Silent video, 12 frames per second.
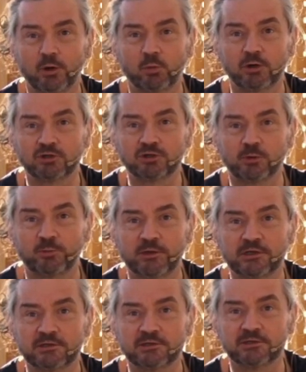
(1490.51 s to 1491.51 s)
a workshop
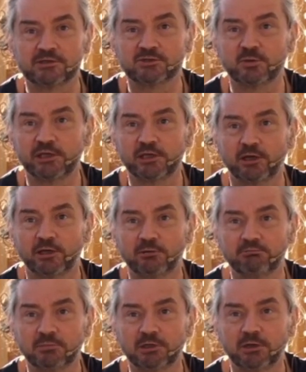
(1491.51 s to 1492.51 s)
in
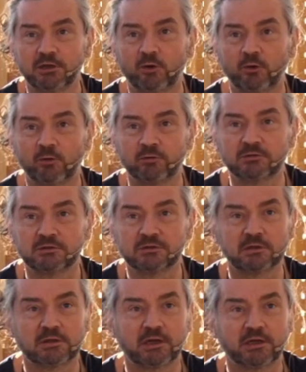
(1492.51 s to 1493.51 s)
Twickenham
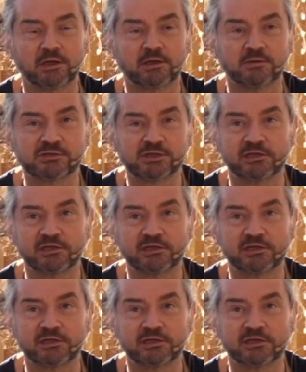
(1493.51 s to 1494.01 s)
on uh,